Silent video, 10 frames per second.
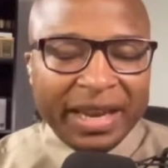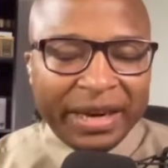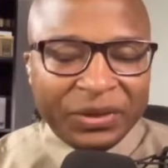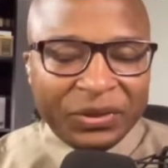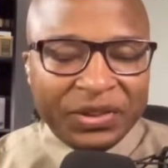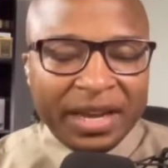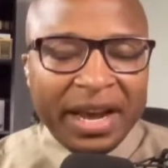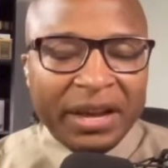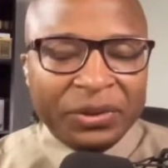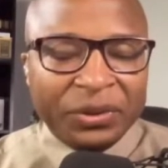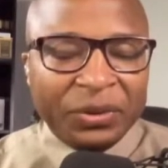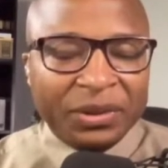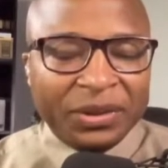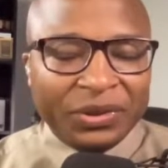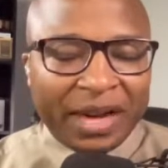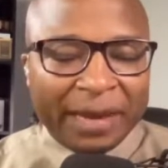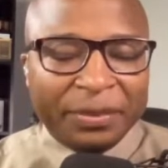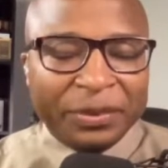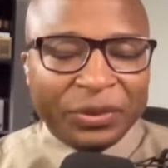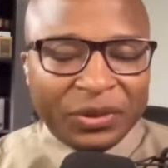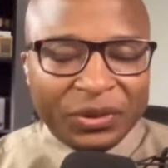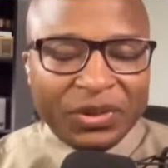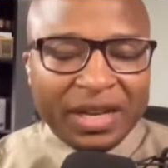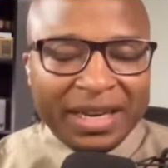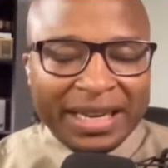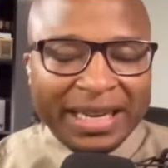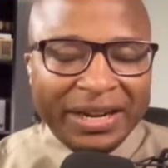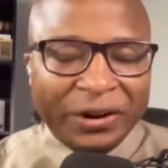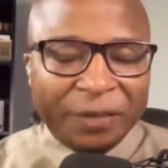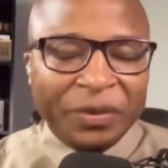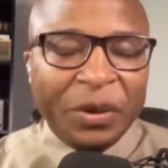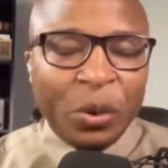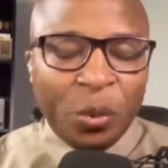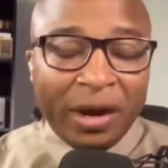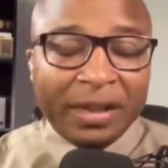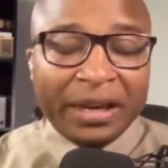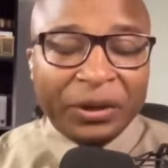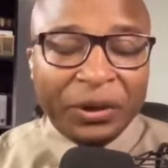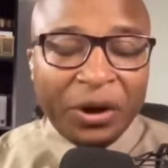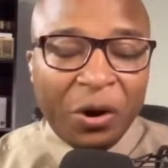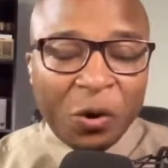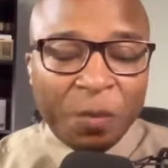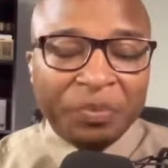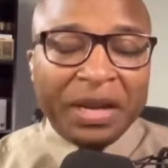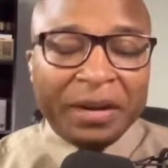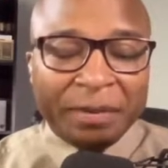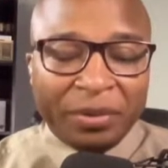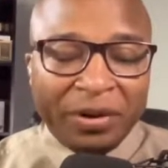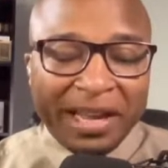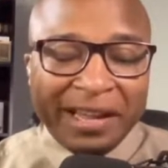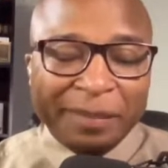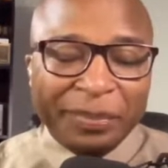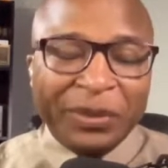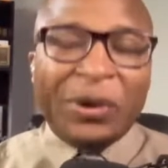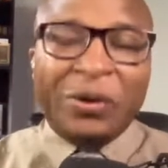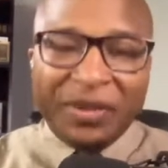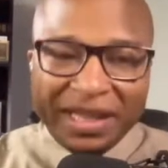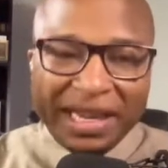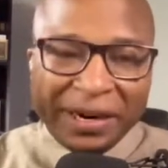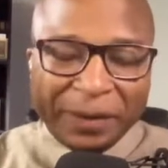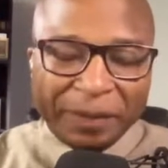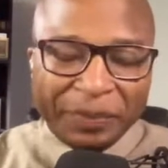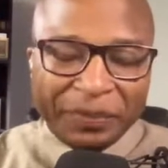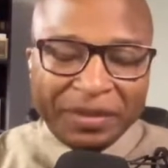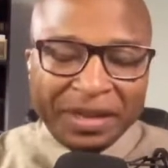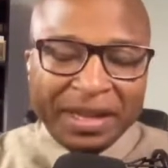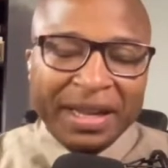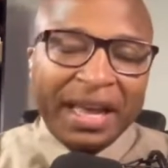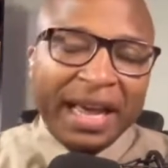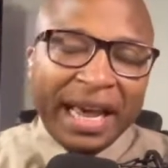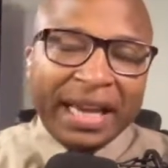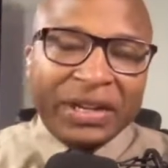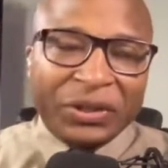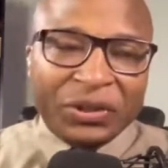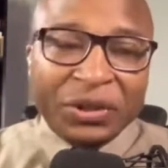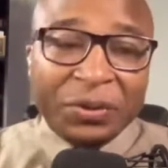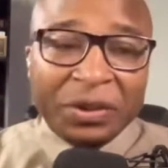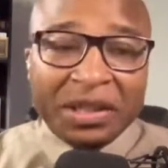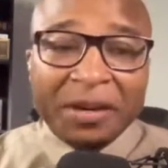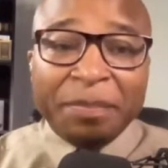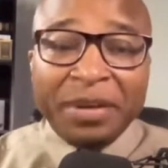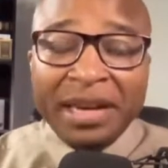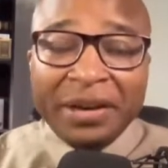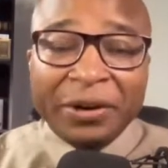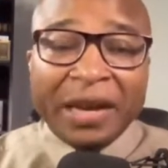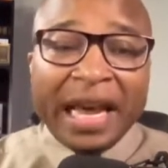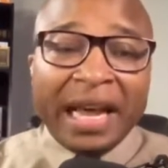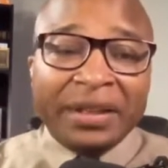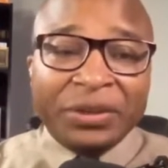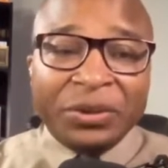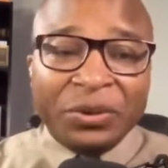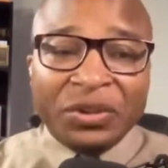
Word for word: and said to the disciples, Sit here while I go and pray over there. And he took with him Peter and the two